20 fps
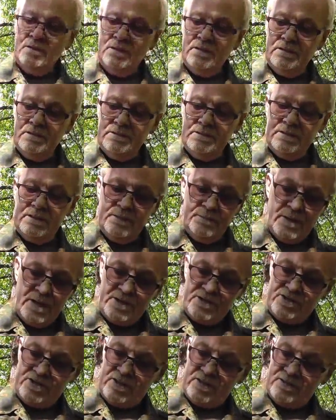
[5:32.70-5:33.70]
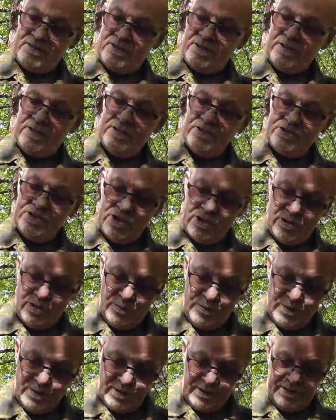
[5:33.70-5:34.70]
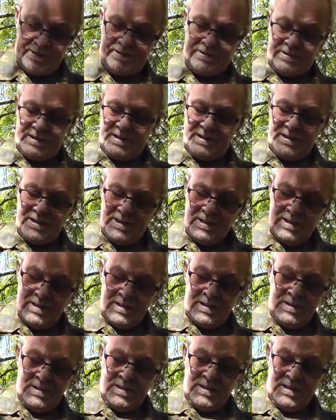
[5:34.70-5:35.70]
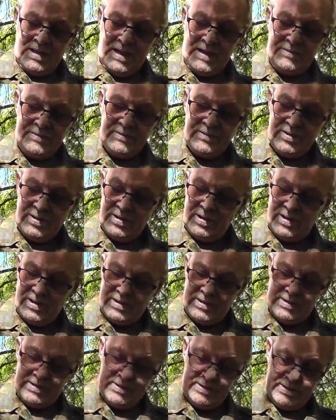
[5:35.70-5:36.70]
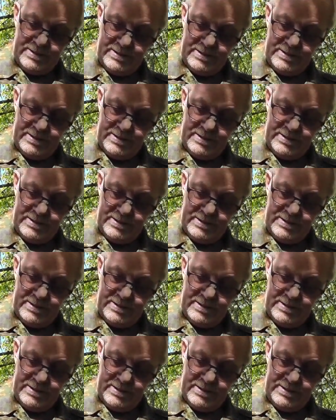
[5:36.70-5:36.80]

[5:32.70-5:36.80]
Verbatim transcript: yeah, it makes it uh, durable and uh, even though